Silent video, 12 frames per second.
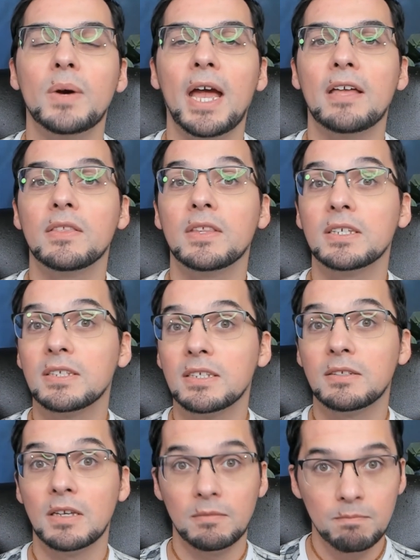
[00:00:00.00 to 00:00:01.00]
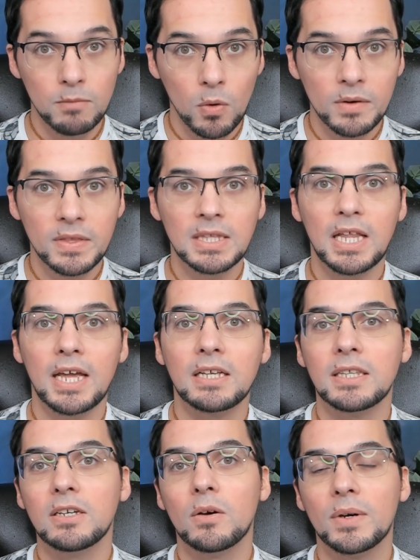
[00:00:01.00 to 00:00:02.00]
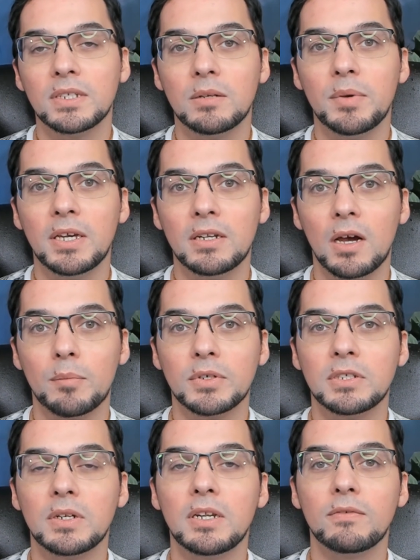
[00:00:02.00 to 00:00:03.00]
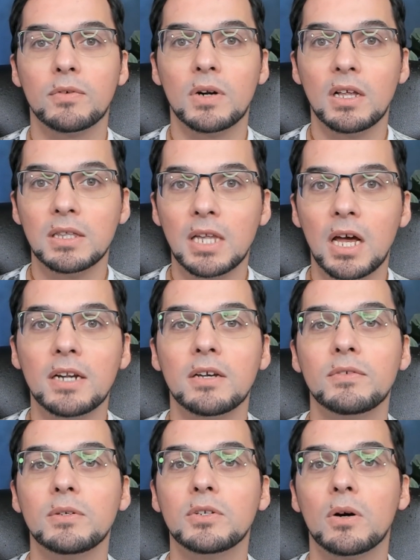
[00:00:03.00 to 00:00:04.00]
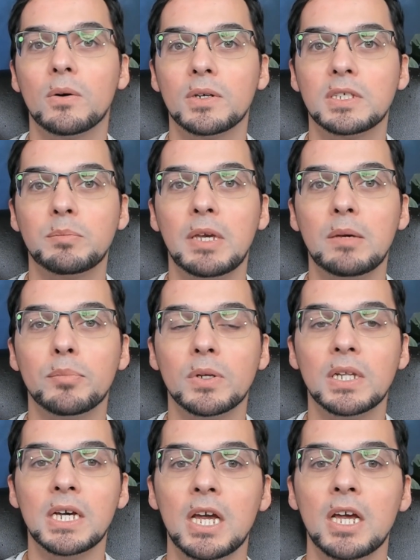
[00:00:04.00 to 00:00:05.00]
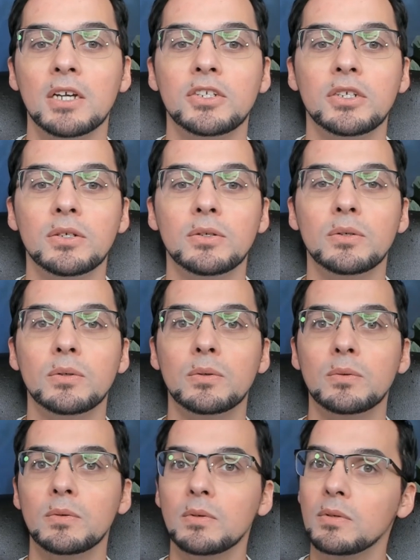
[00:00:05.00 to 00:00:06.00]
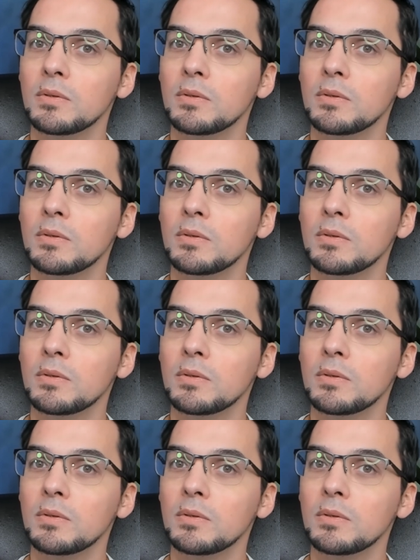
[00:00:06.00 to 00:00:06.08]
and this is more than likely going to be an opportunity for a lot of you Taurus people to